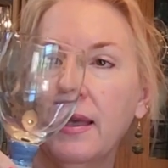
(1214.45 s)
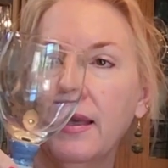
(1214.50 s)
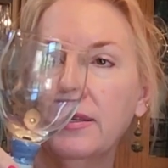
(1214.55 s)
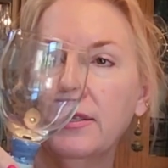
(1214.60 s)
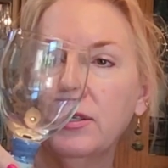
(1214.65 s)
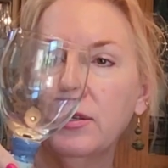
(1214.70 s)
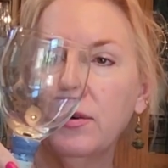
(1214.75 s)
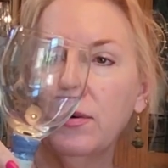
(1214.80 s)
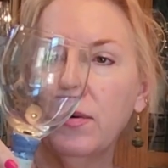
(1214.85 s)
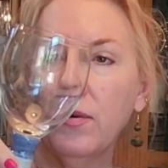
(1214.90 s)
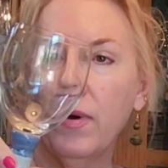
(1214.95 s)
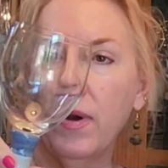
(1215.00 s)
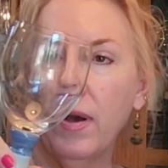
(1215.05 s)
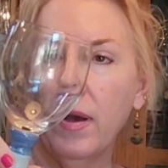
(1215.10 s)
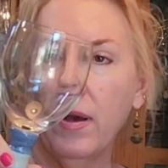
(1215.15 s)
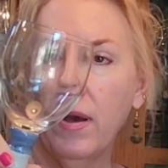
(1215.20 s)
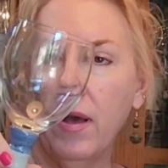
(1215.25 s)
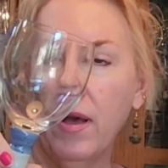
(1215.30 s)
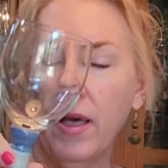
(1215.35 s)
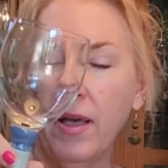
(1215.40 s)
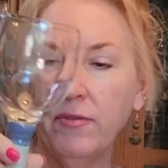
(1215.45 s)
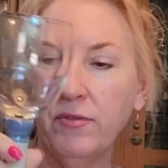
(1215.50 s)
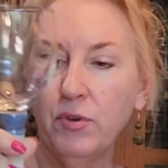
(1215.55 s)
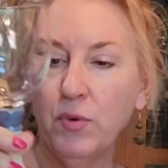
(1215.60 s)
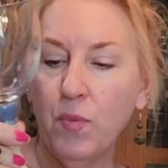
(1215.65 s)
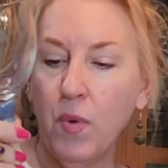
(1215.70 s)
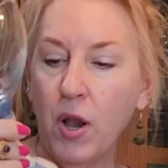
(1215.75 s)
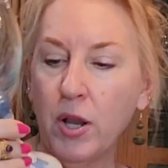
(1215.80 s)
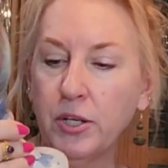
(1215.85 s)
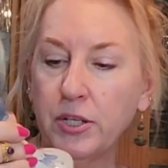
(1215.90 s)
So I'll have to
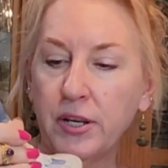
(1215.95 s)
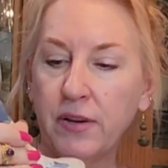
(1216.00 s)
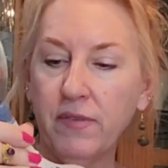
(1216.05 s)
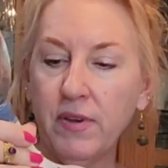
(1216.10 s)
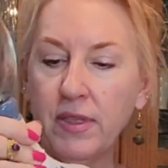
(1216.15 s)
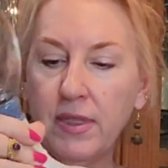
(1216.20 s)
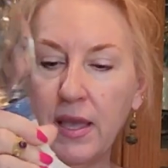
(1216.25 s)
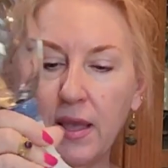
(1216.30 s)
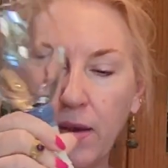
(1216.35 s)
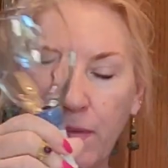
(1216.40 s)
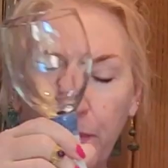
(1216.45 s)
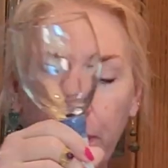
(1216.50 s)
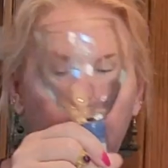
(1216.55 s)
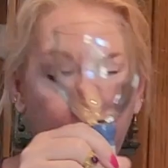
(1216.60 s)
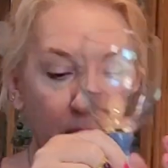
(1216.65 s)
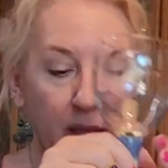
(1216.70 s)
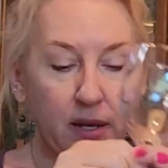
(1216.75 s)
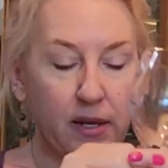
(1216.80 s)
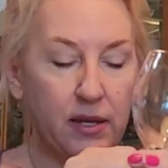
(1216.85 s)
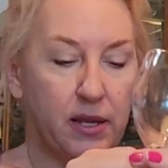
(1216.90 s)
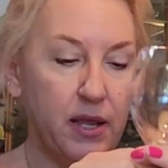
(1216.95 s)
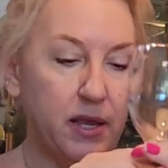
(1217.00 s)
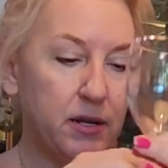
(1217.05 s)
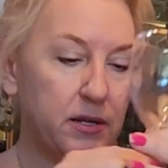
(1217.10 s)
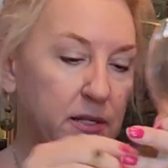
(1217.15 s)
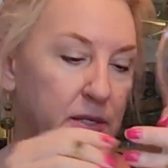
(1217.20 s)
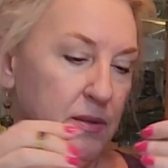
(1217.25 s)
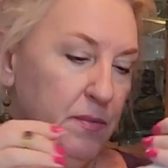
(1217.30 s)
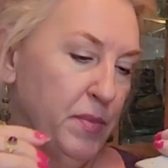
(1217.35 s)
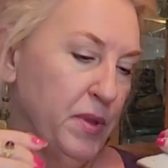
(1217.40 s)
wash everything. But
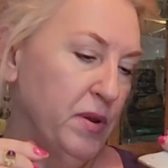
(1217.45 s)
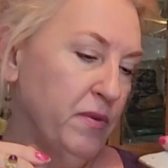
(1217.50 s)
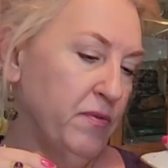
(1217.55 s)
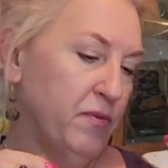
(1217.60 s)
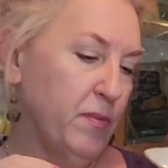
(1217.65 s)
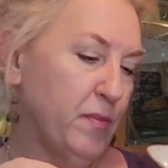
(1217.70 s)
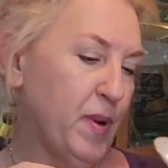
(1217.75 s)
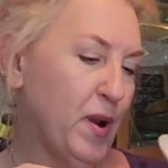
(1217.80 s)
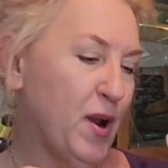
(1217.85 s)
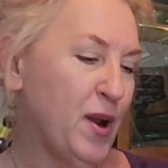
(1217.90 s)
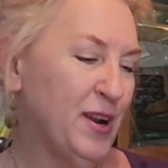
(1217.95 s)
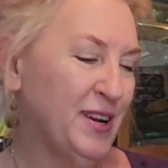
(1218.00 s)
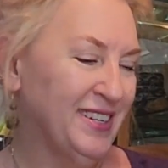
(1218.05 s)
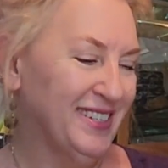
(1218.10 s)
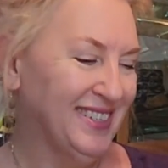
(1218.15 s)
here's the beautiful part.